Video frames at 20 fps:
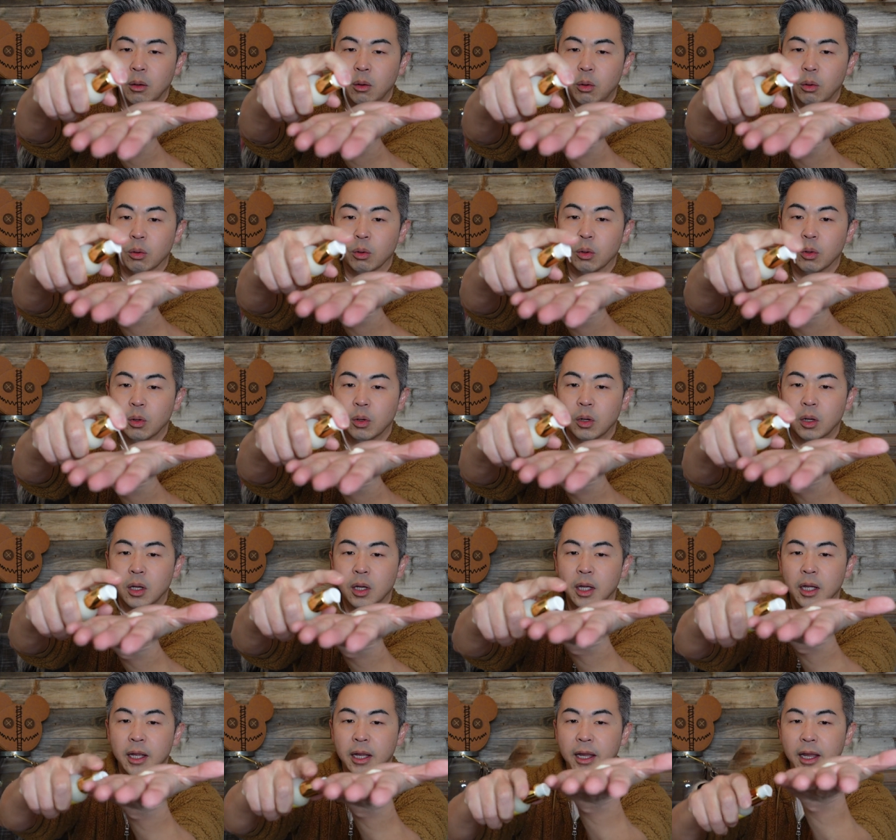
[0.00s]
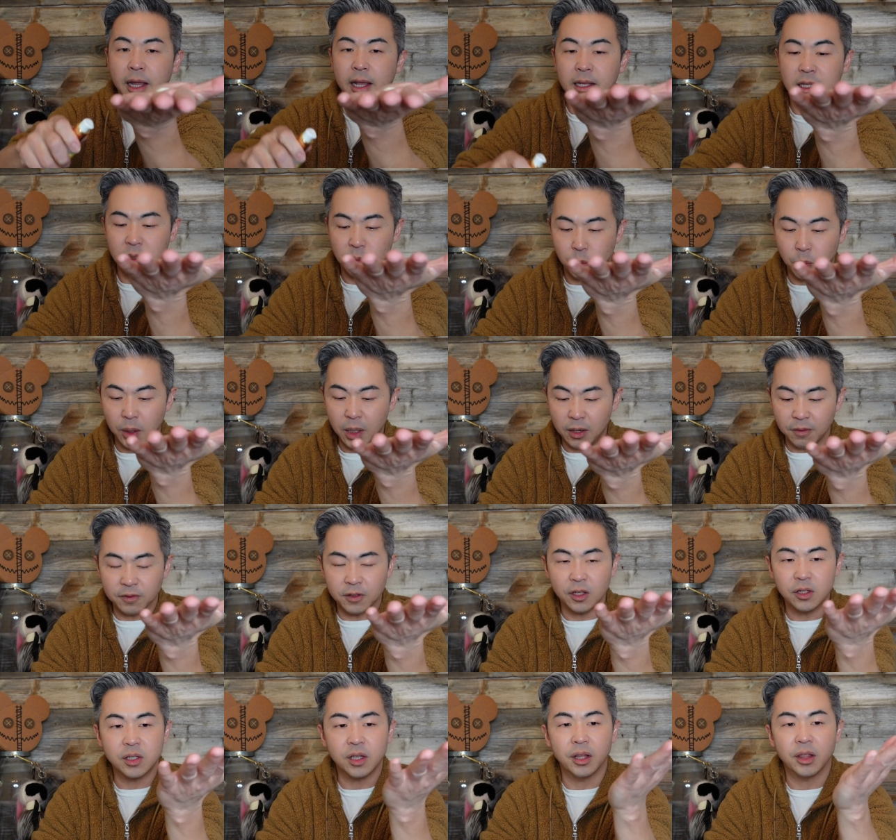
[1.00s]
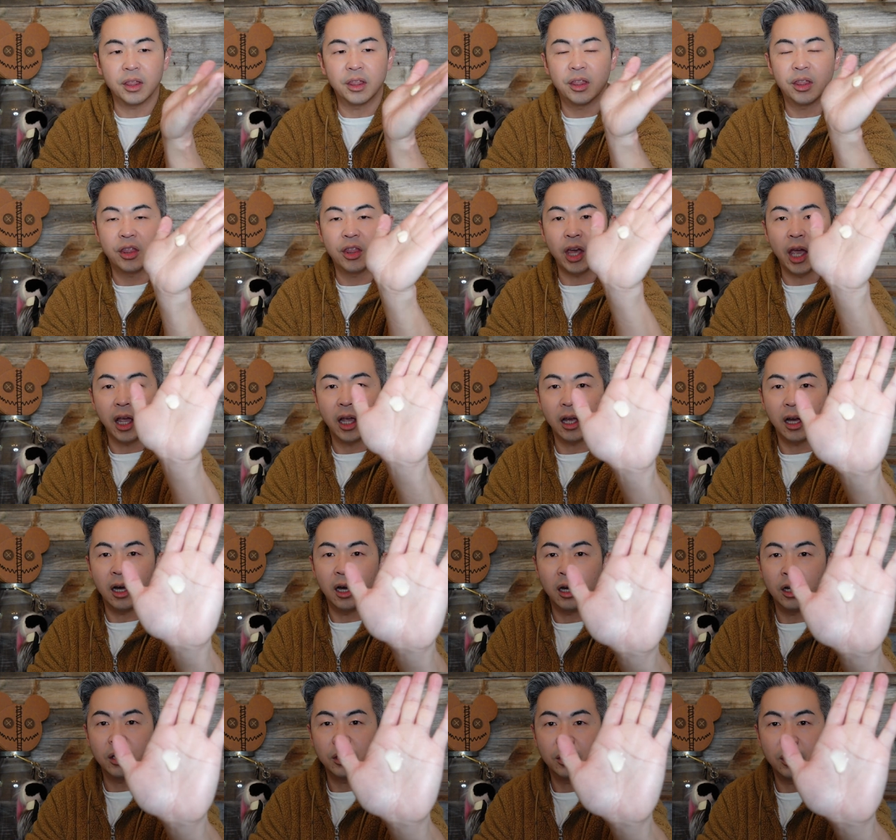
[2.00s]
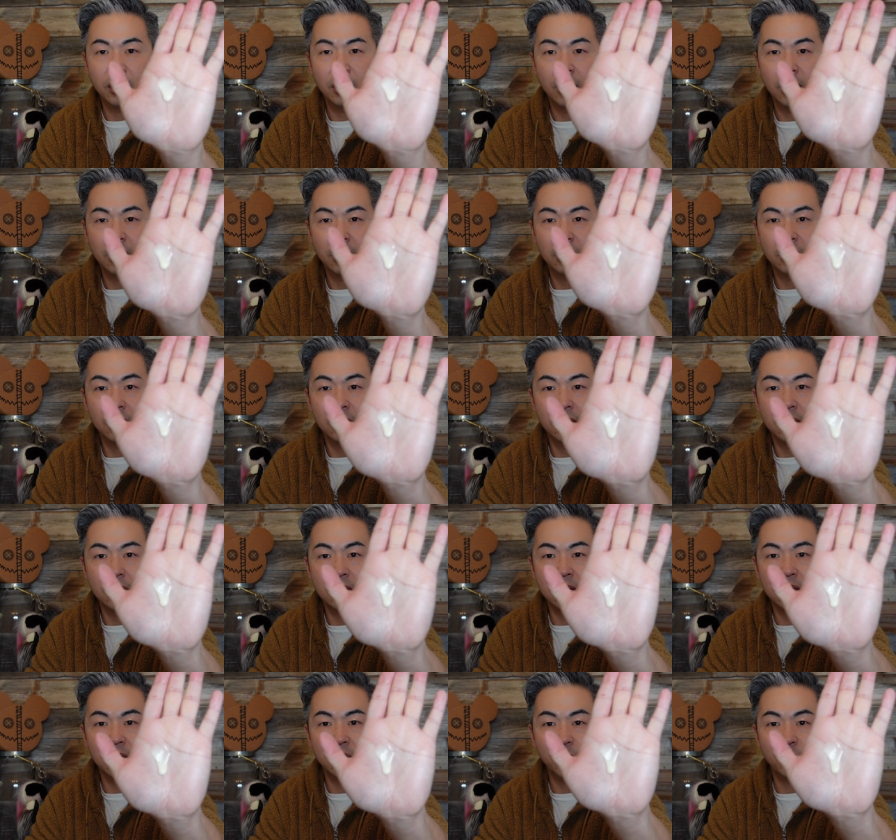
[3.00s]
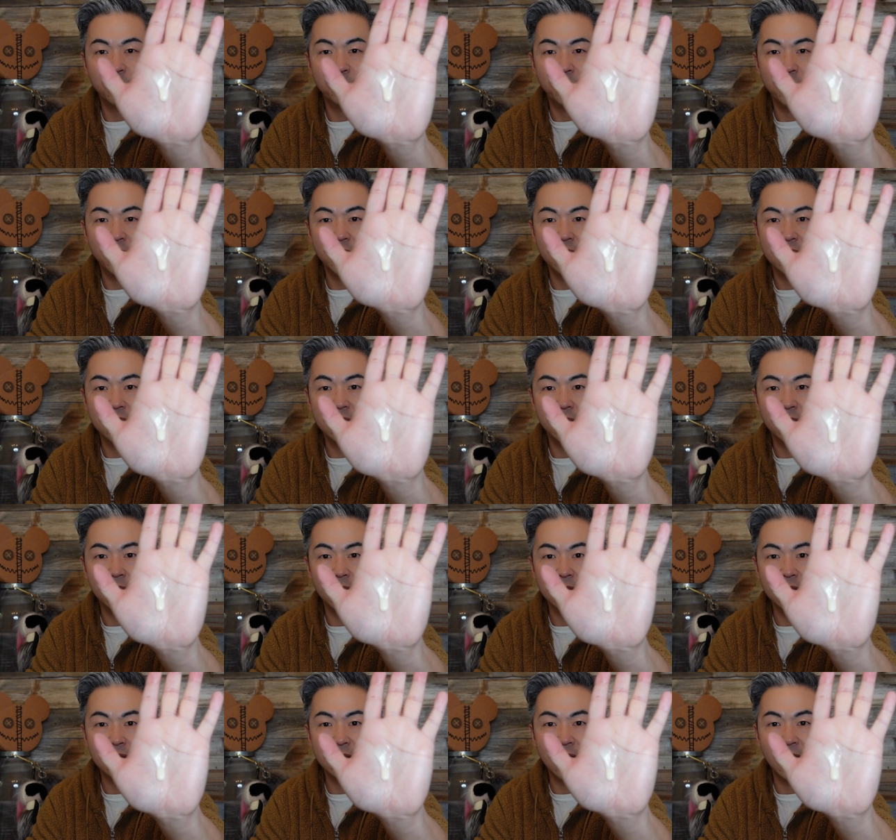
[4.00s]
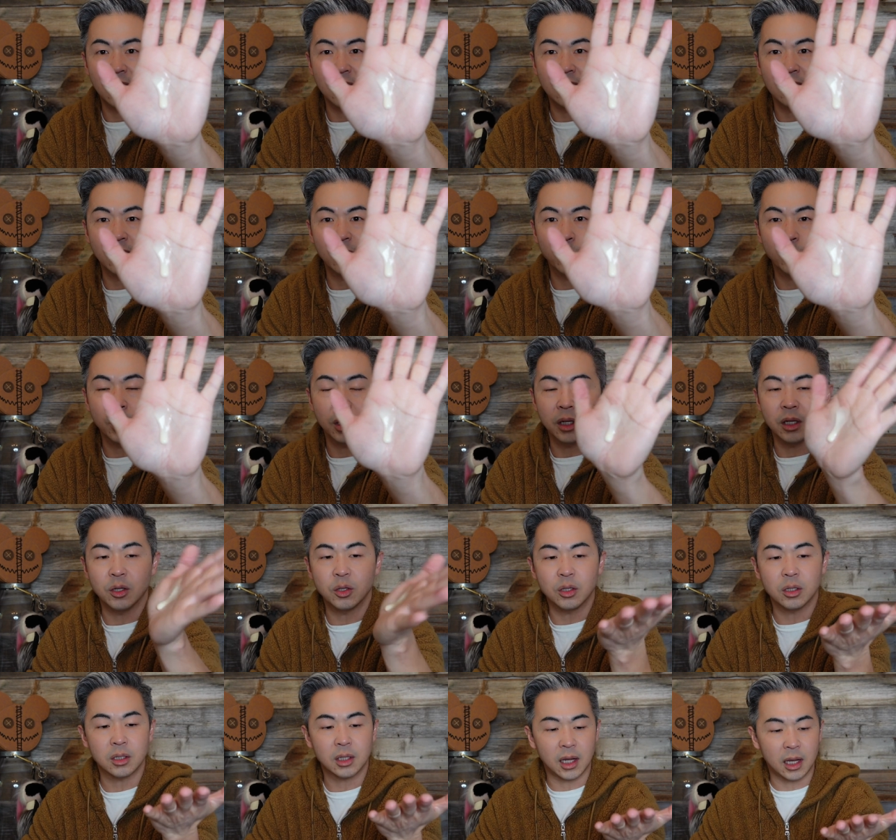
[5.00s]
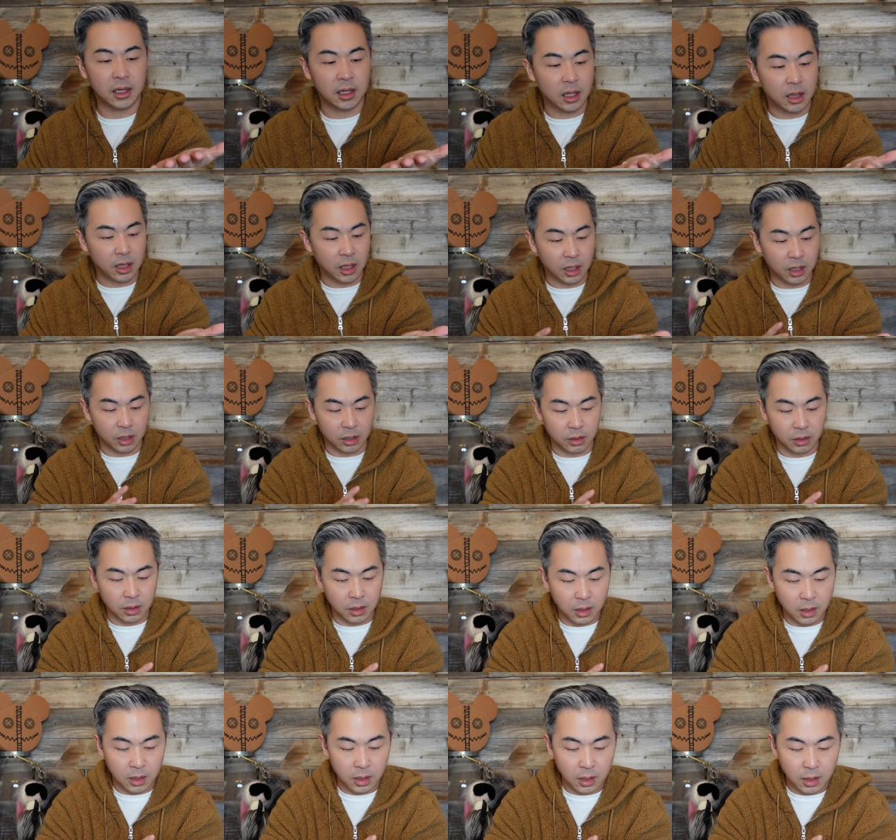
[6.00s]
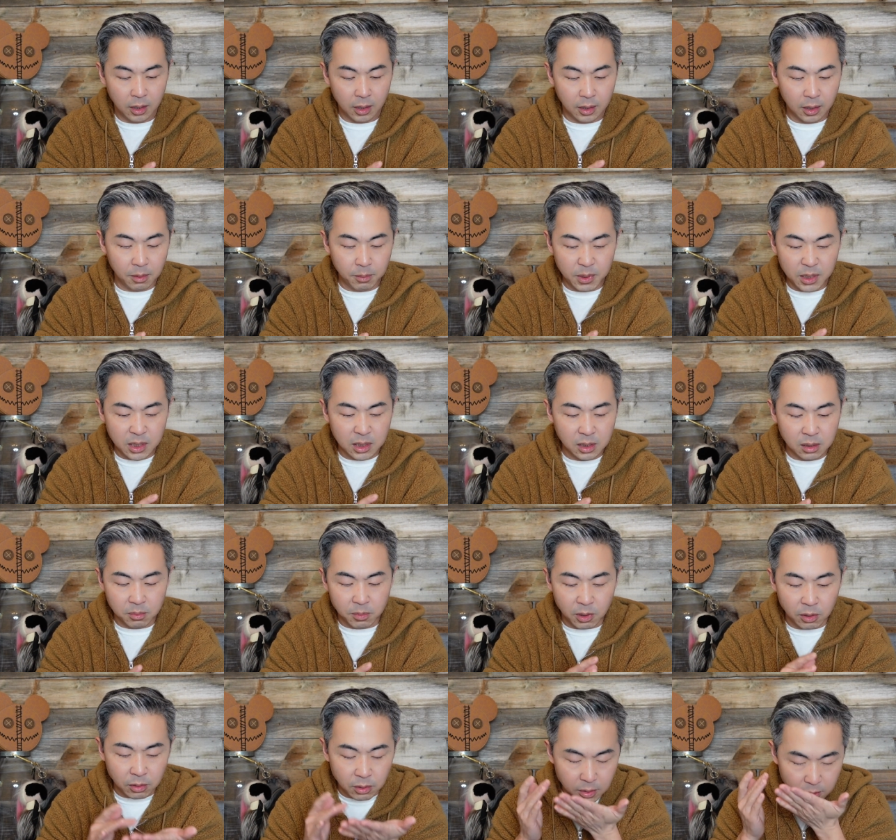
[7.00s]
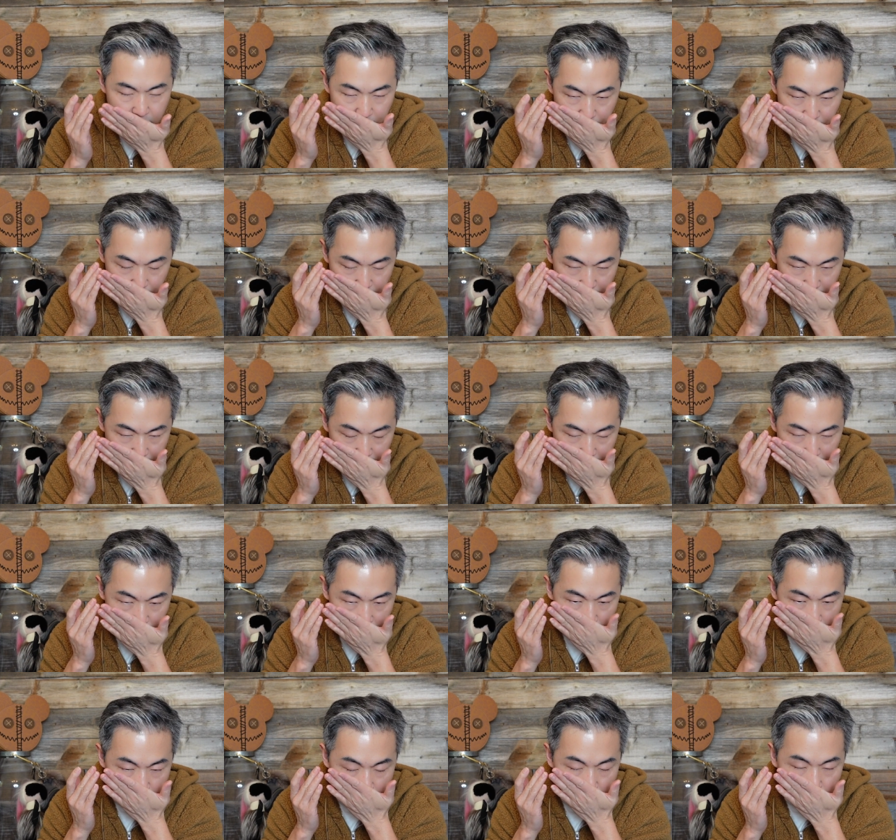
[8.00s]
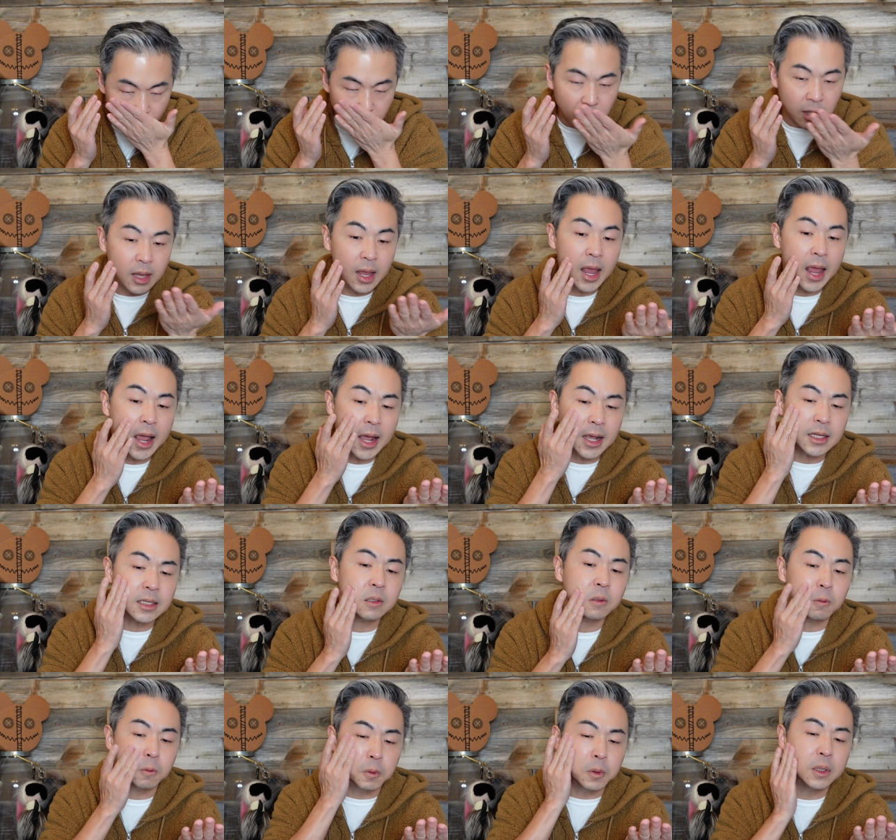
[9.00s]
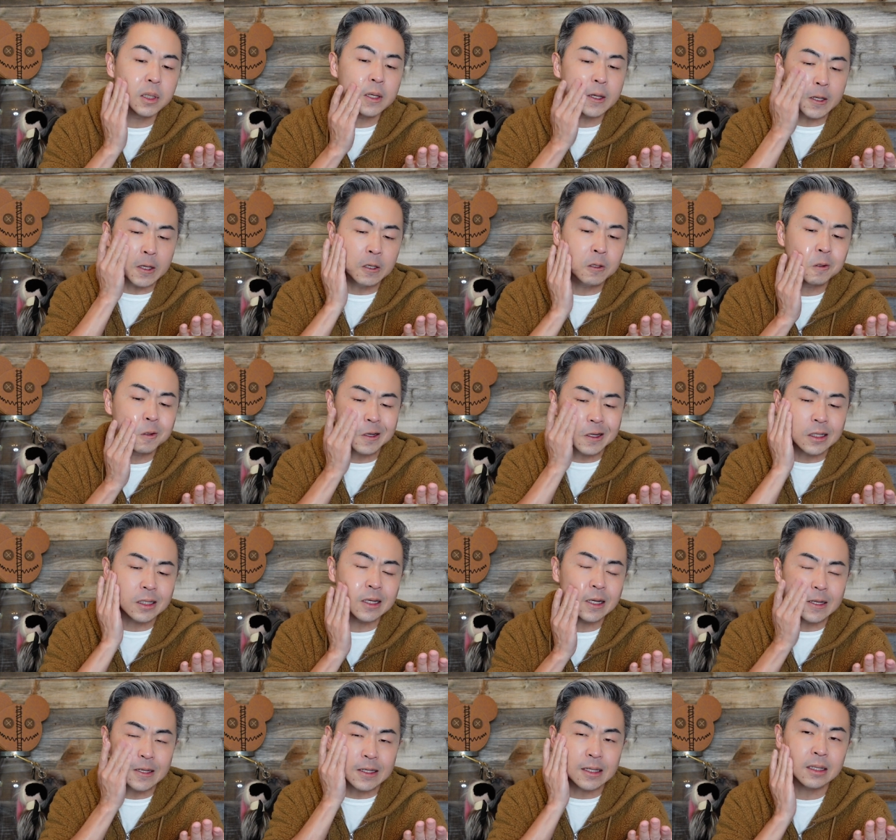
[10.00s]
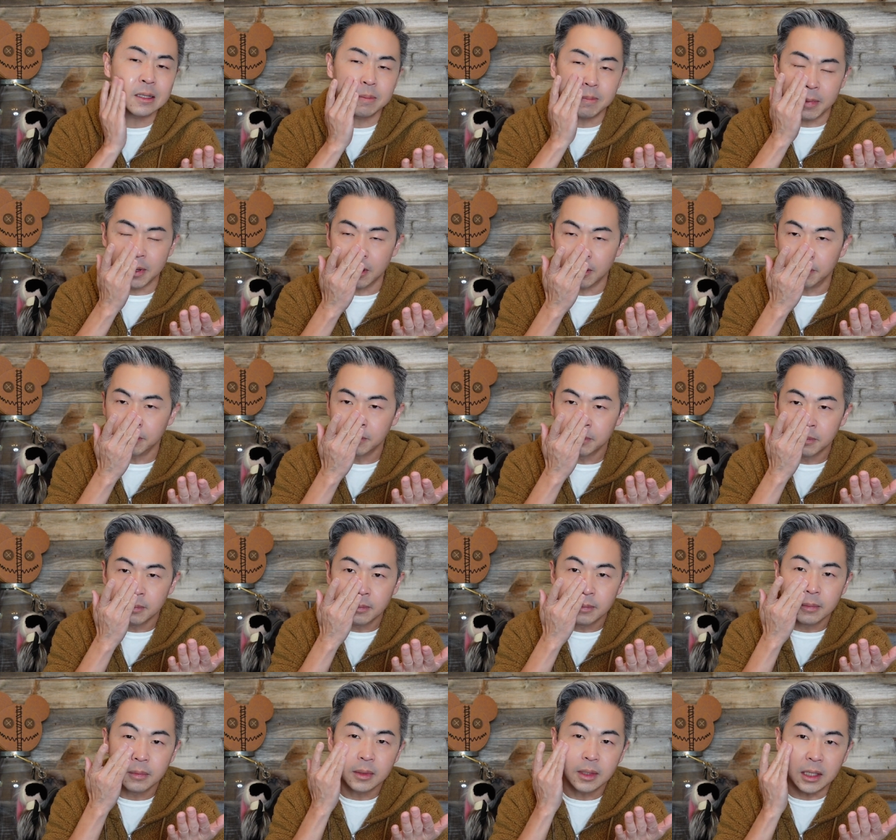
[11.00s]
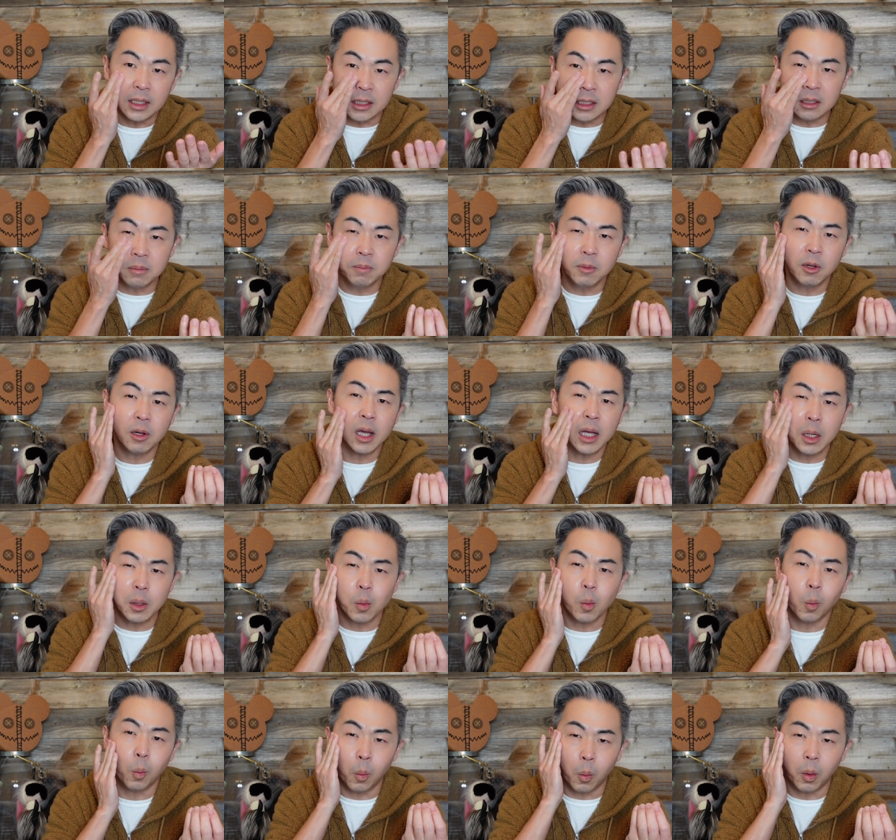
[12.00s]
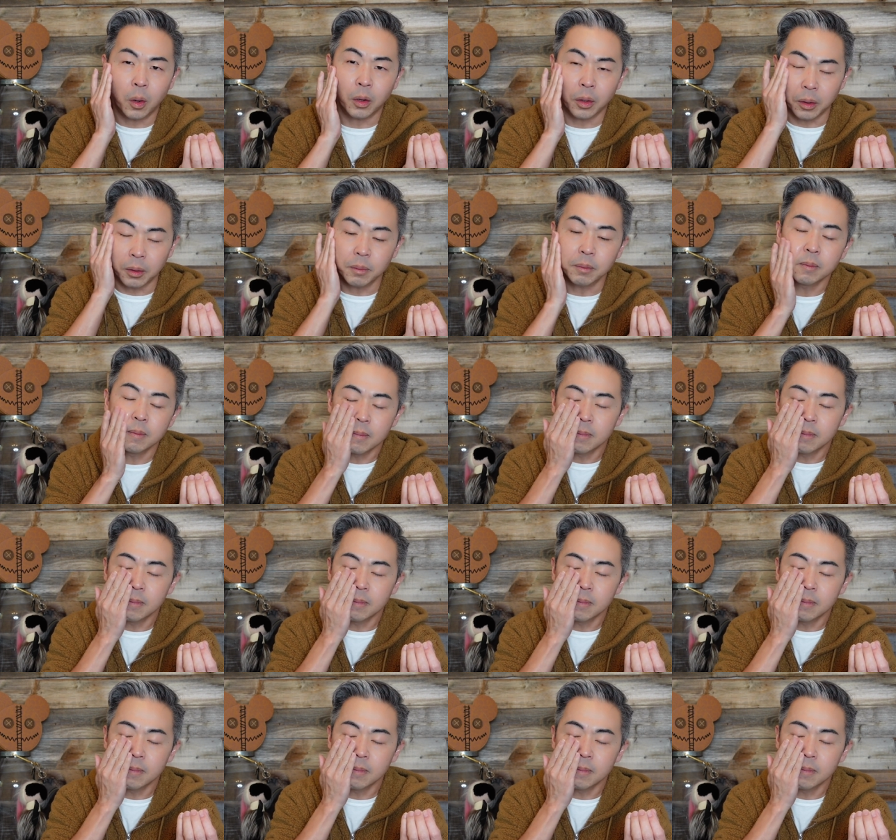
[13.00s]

Oh, it's one of those uh, thick uh, serum. You can see that it's not liquid. It's just kind of thicker. Let me smell this. It has a really interesting smell. It smells kind of warm.